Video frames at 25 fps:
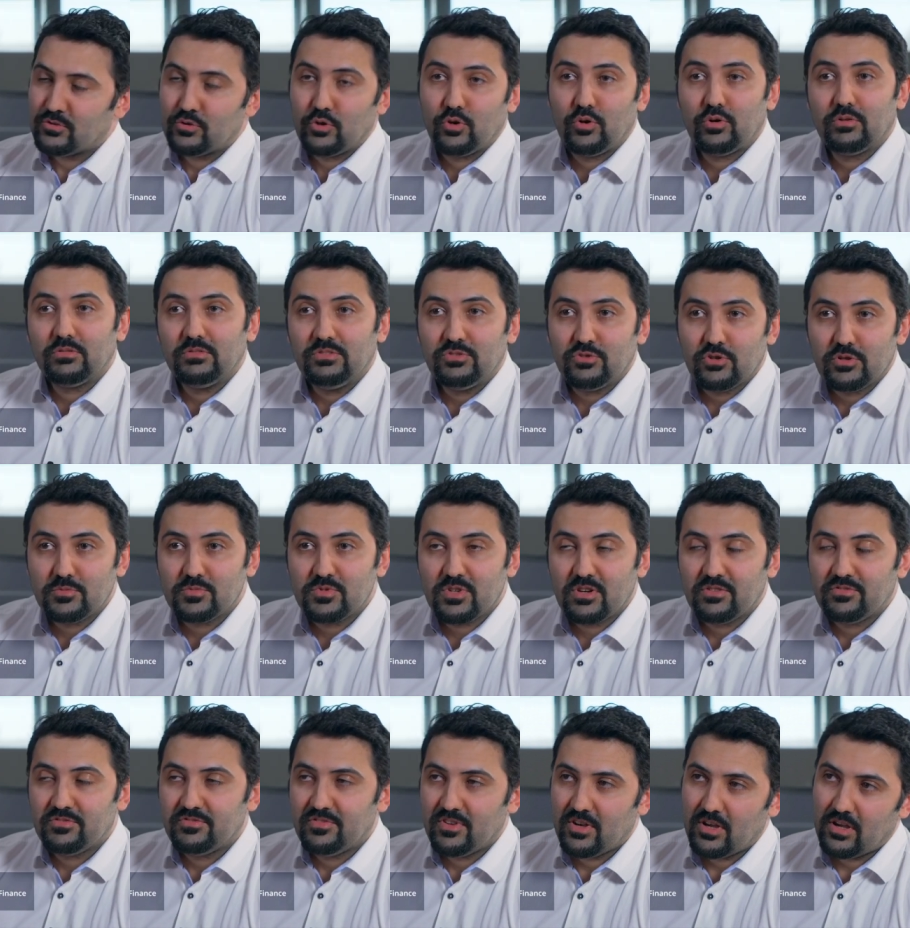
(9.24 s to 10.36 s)
So, in terms
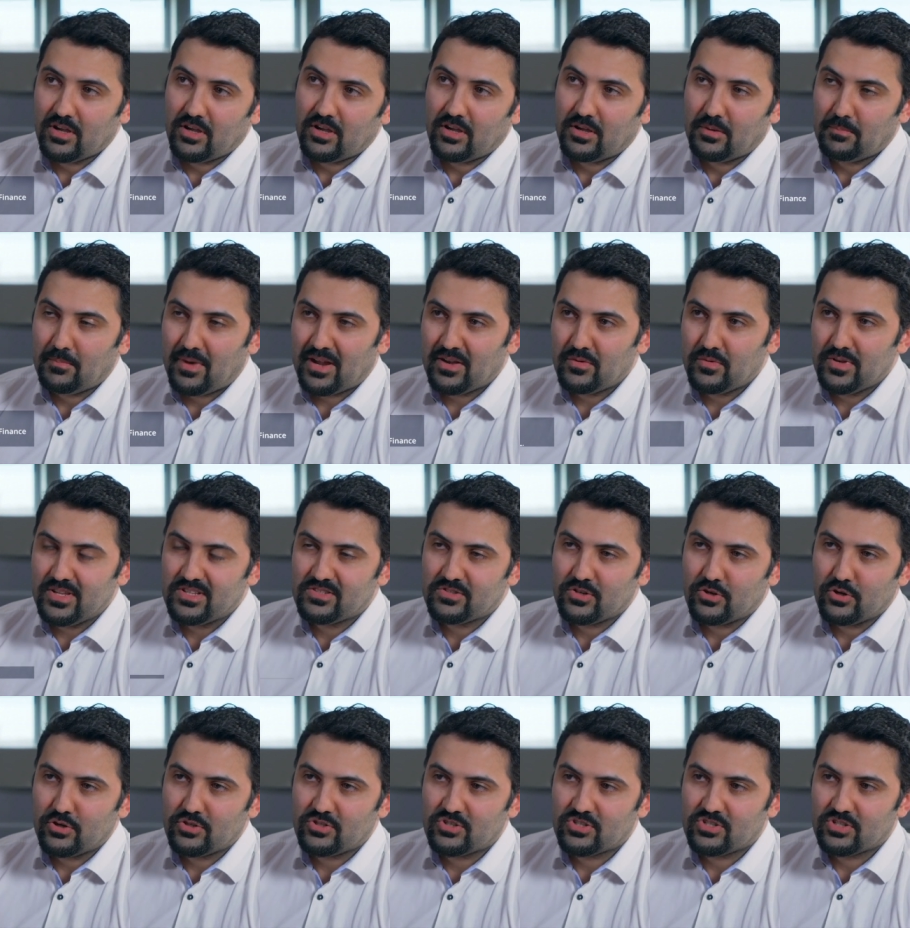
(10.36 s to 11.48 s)
of uh, my
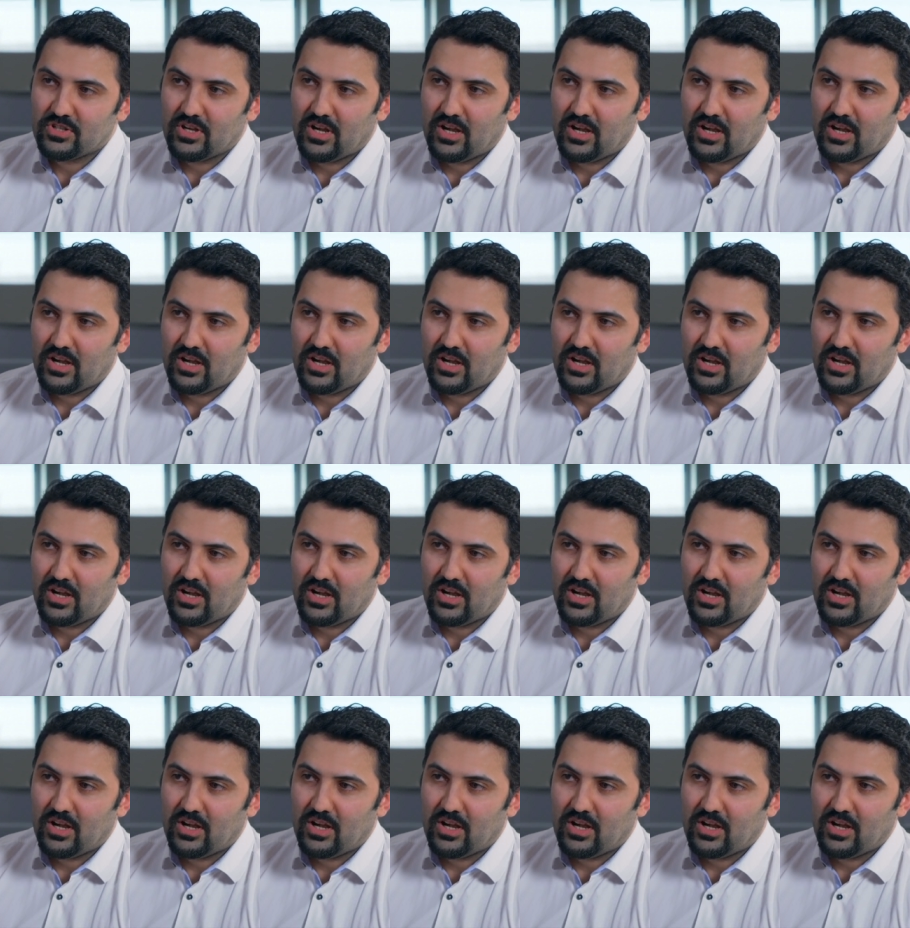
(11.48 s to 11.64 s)
research,